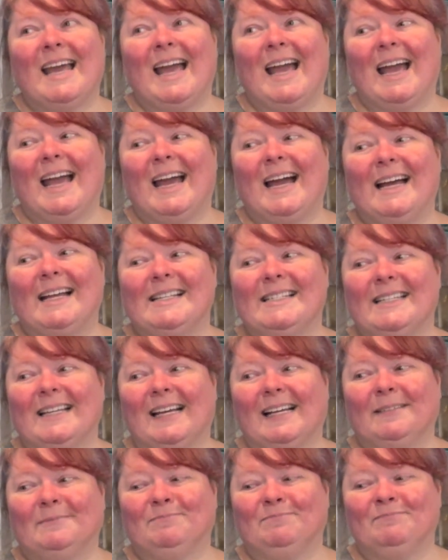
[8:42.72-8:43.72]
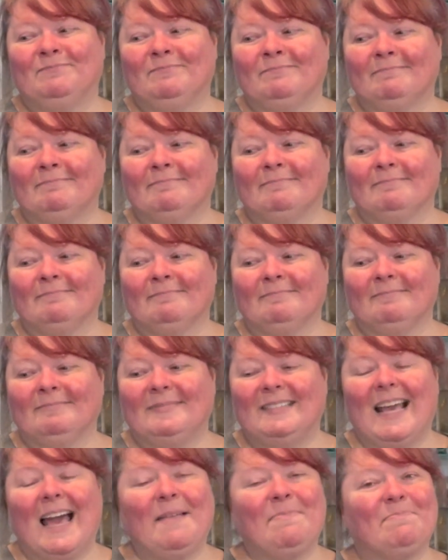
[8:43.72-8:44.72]
And
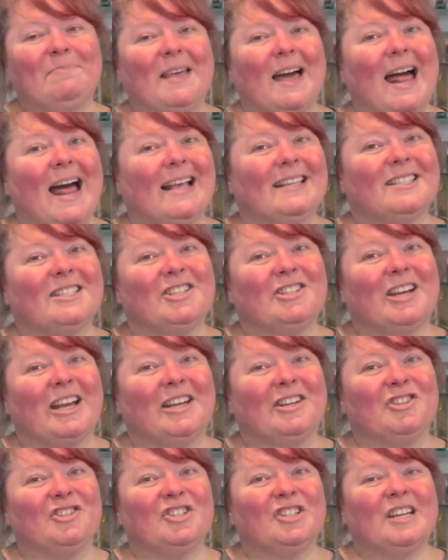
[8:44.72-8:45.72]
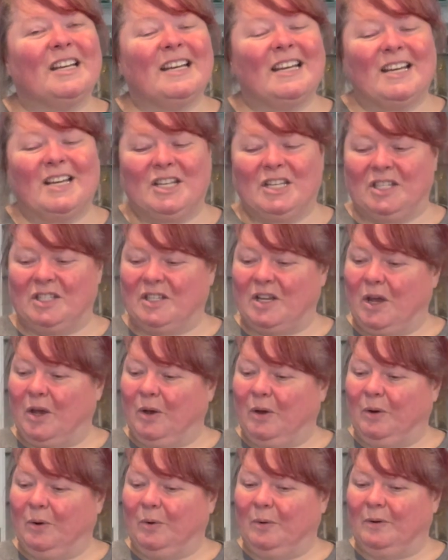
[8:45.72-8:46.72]
that has to change.
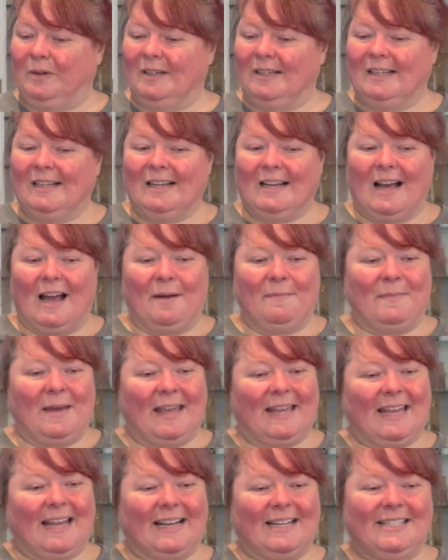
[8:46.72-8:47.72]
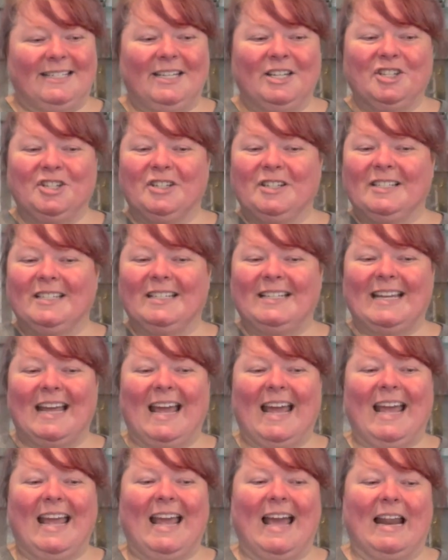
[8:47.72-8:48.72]
So I'm making a t-shirt
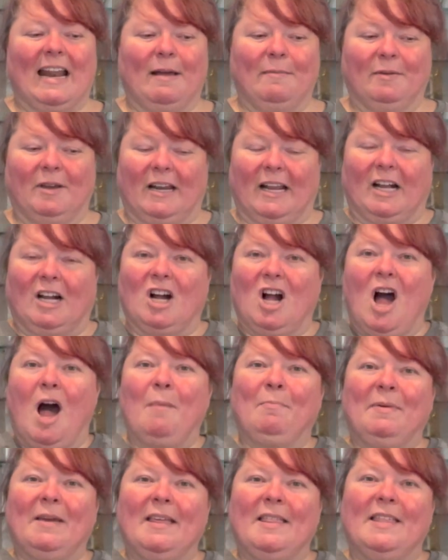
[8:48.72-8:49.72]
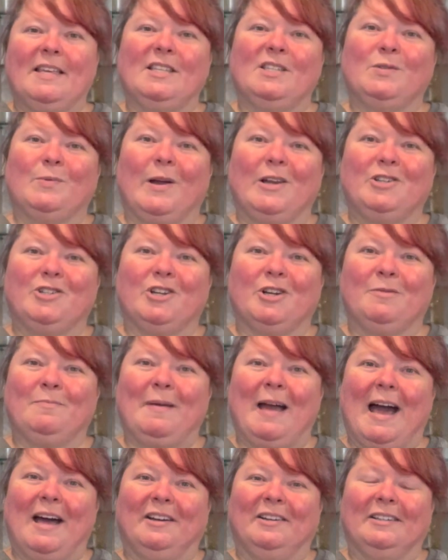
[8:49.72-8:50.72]
today and I'm gonna copy this sweatshirt
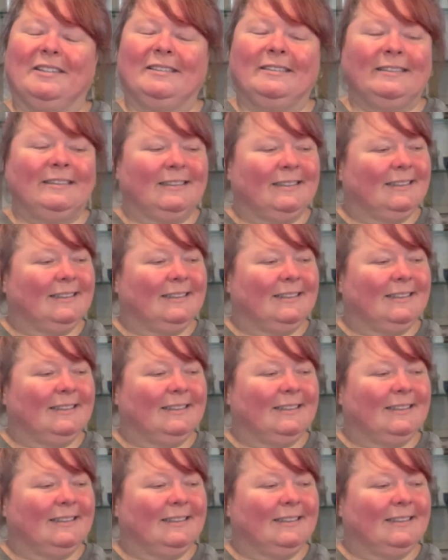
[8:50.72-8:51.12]
pattern